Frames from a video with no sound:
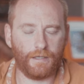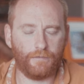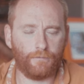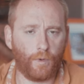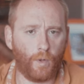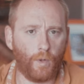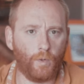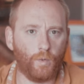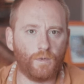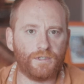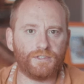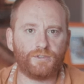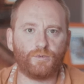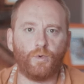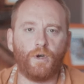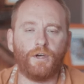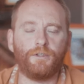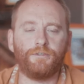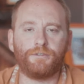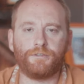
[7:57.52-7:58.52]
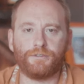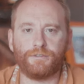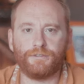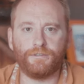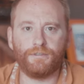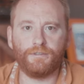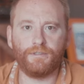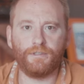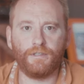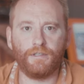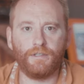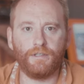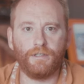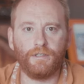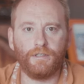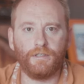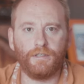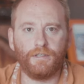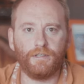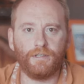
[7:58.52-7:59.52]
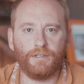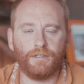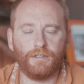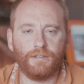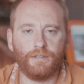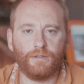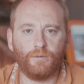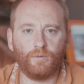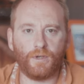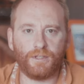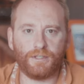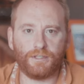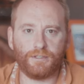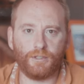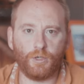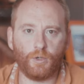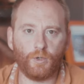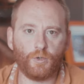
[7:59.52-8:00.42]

I've always wondered why the